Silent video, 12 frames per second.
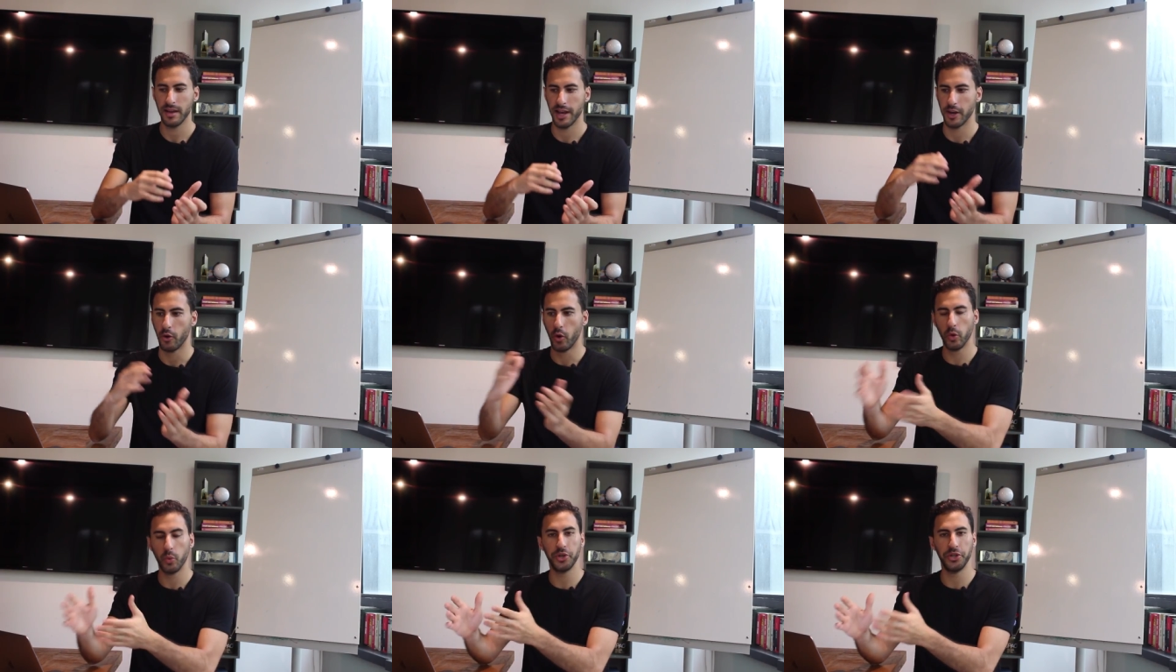And
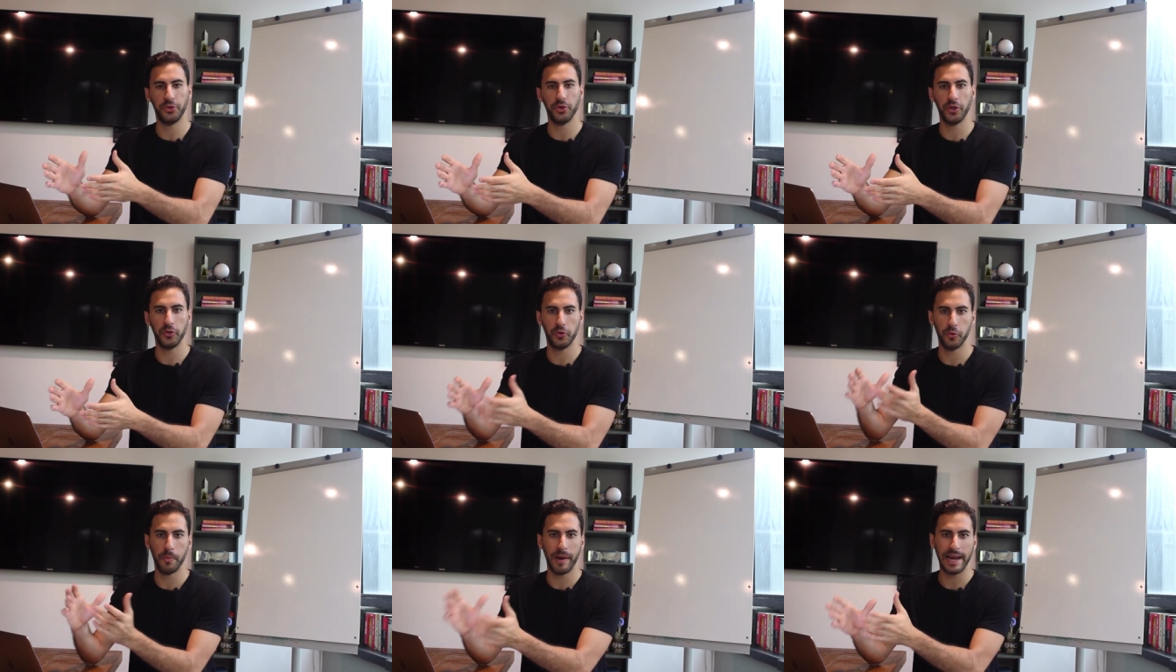all we're doing
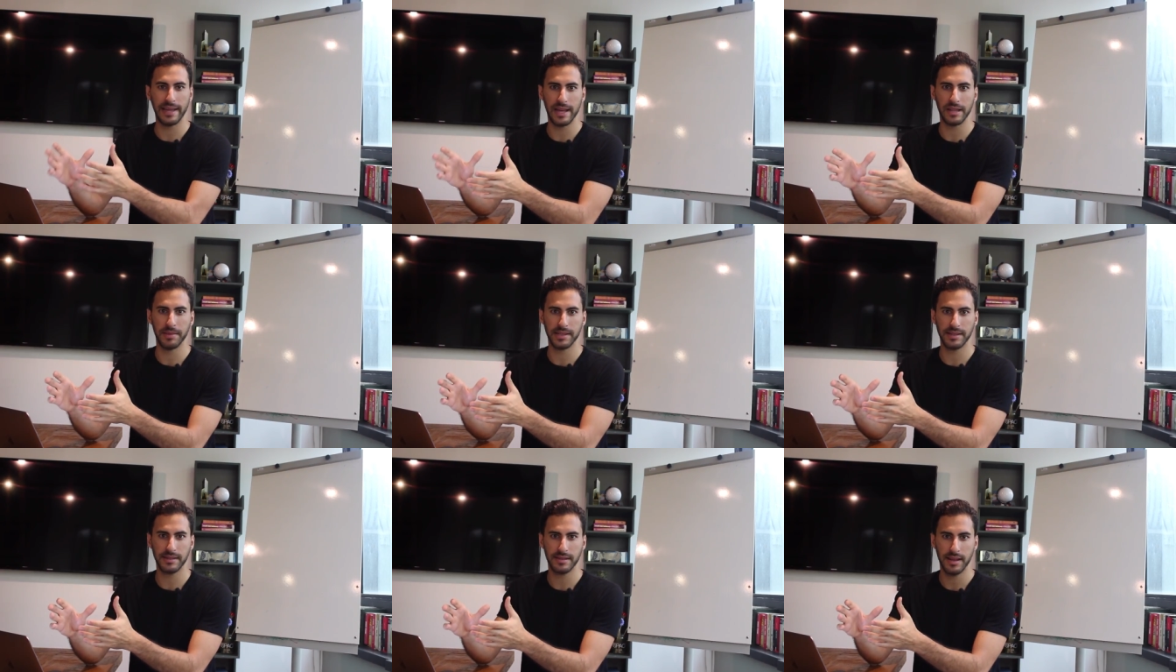to buy that
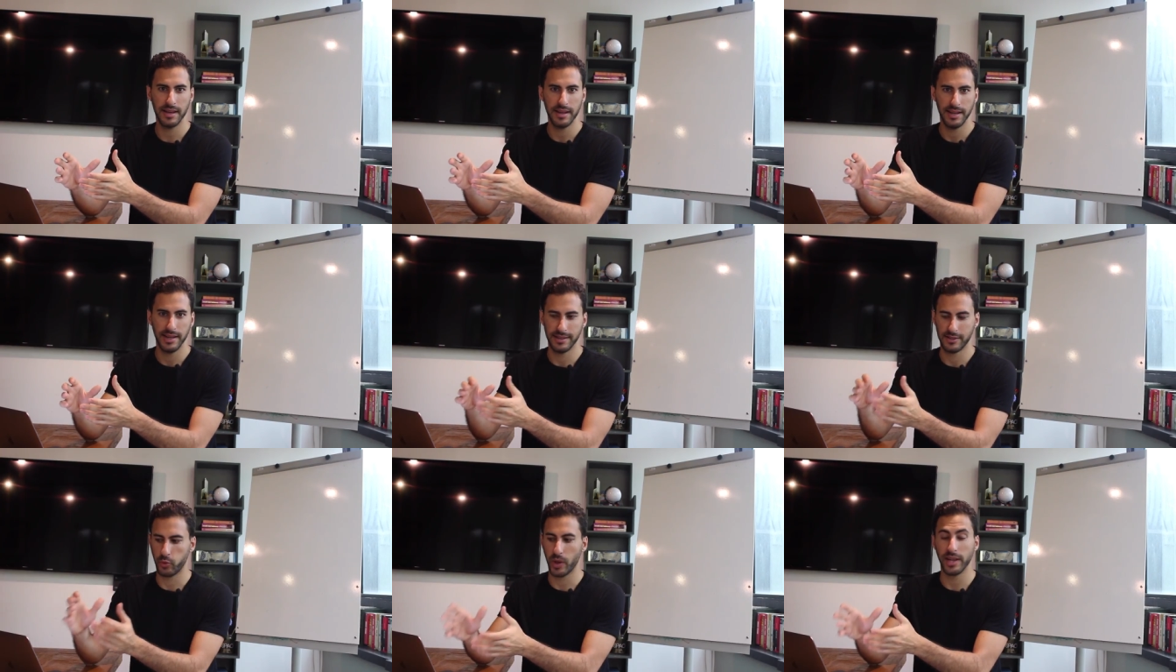business
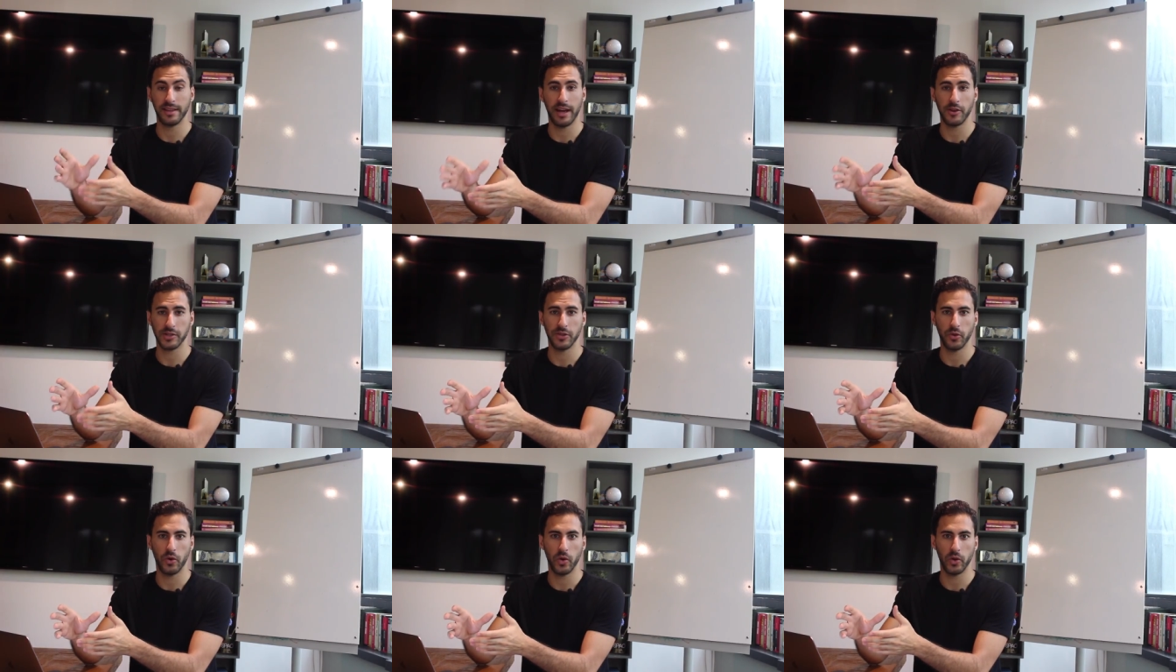is
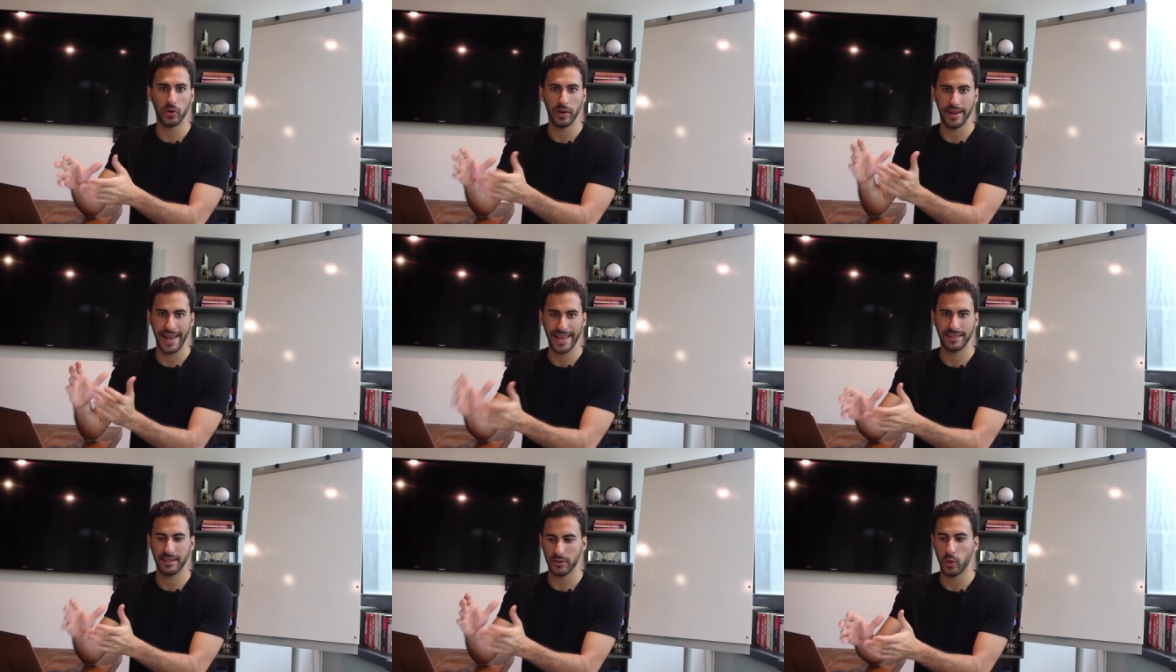$20,000
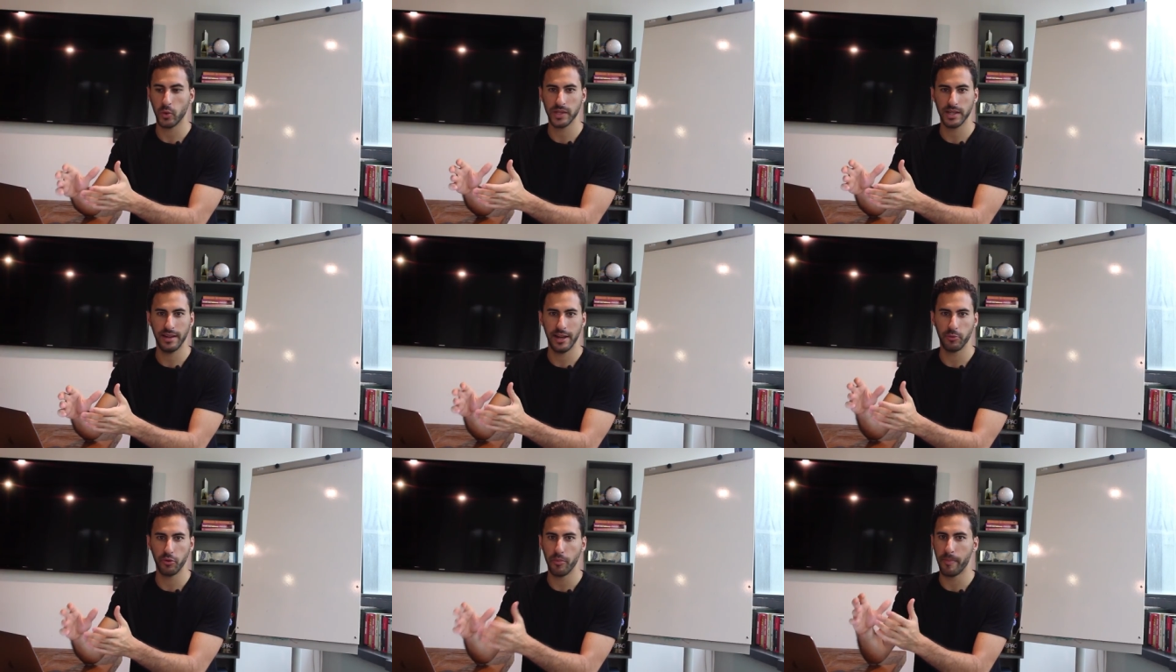at closing
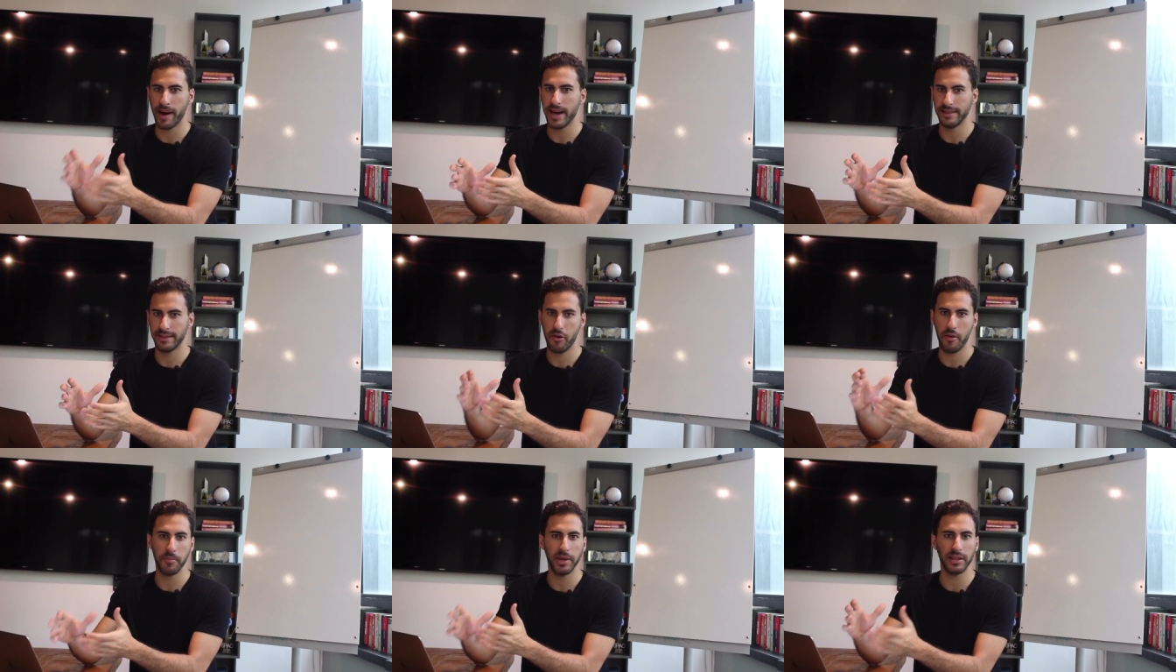and we're buying
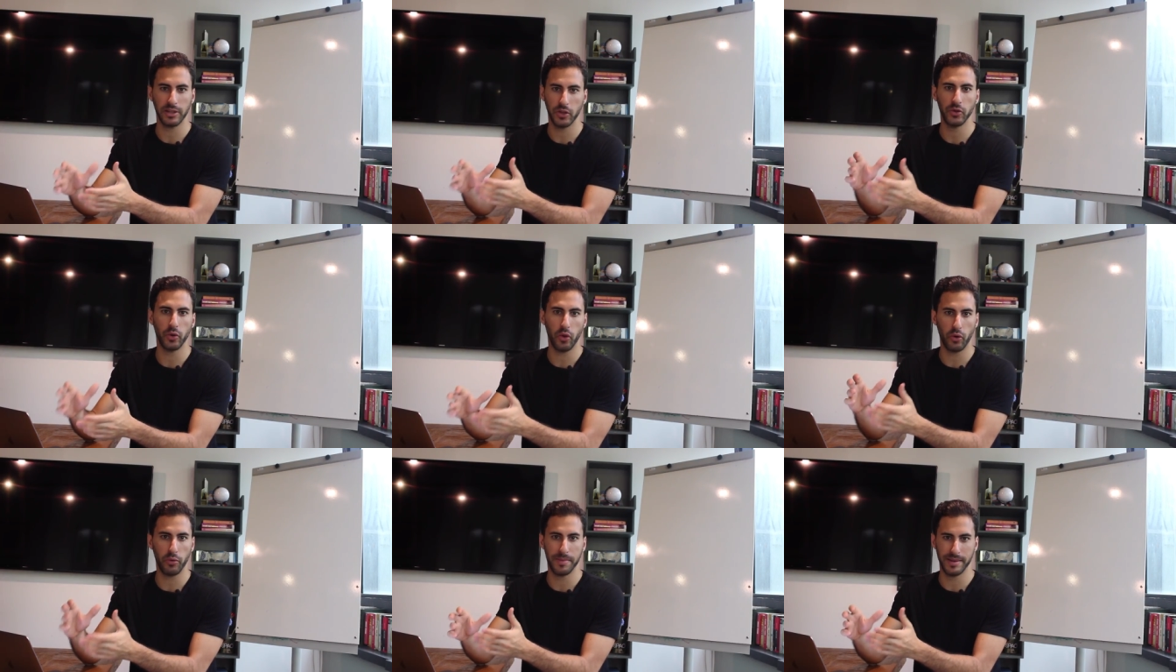their a million
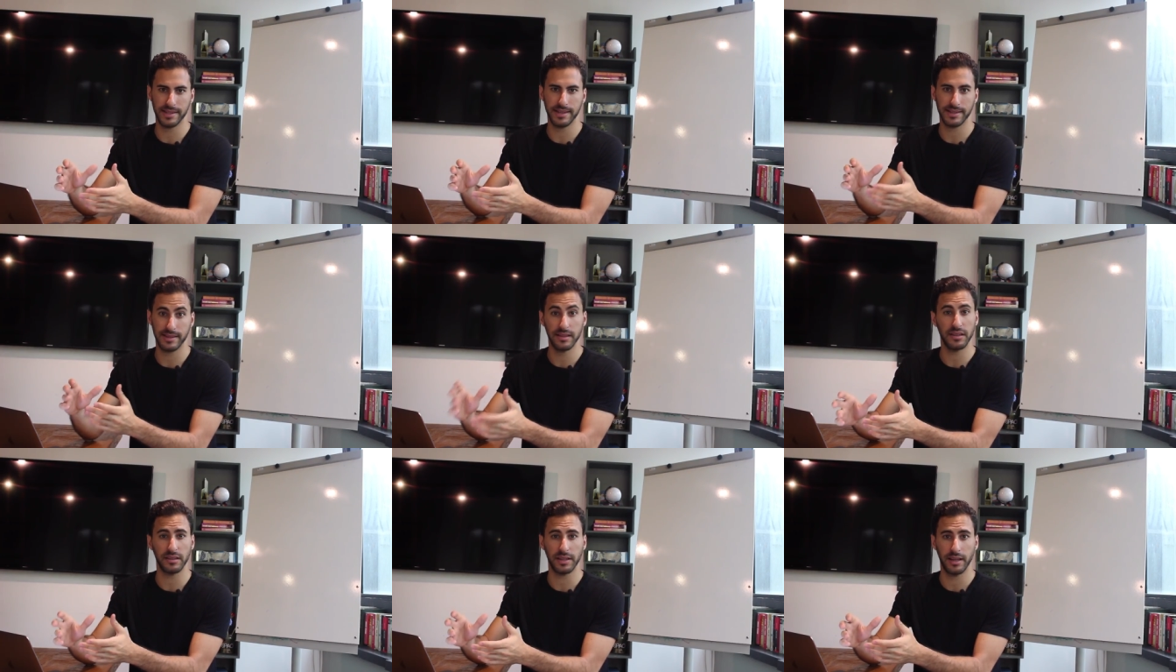dollar business,
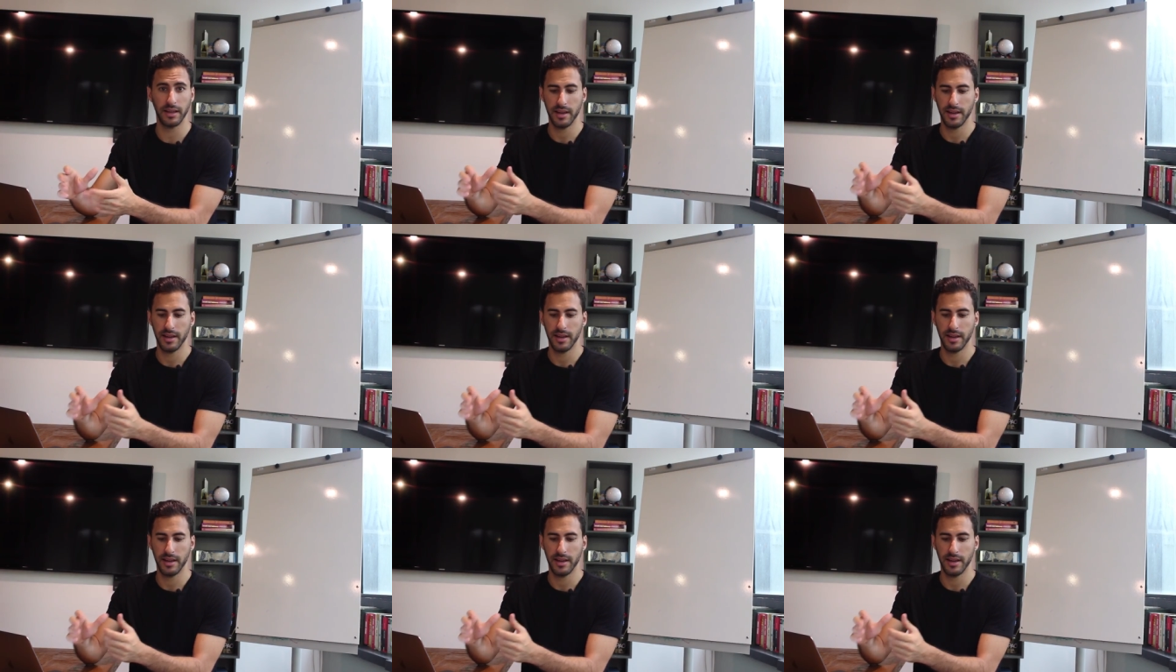literally.